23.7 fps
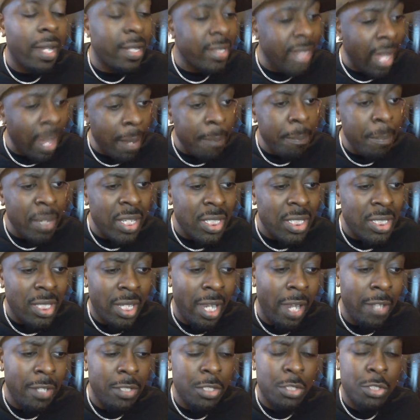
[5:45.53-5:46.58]
and that makes the
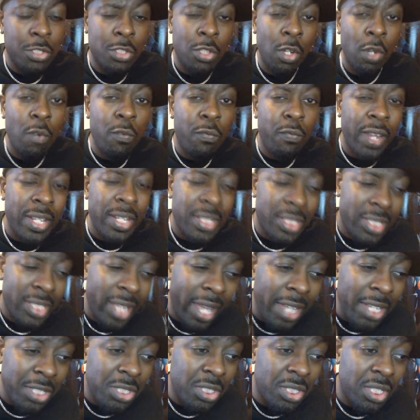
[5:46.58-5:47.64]
character so
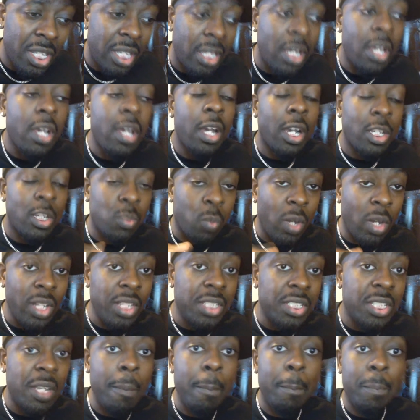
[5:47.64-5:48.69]
fantastic, as well
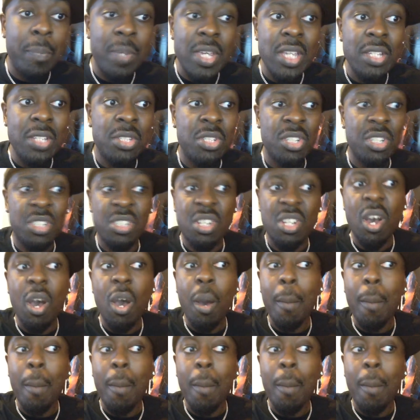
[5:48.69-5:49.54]
as him being just